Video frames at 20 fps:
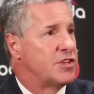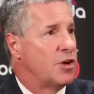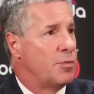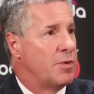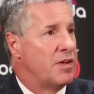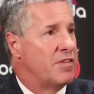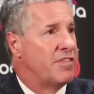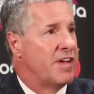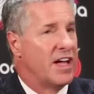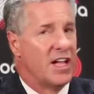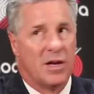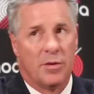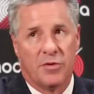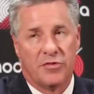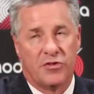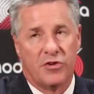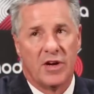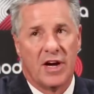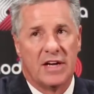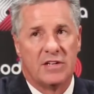He'll be available
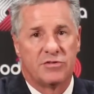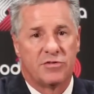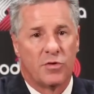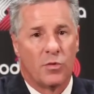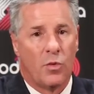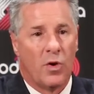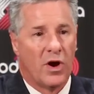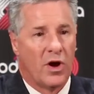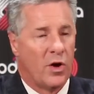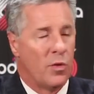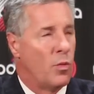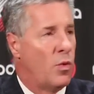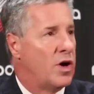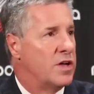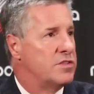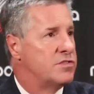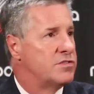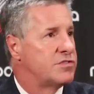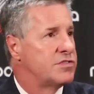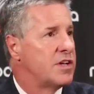to you guys for
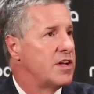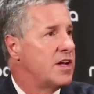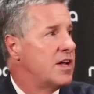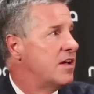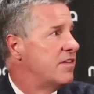one-on-ones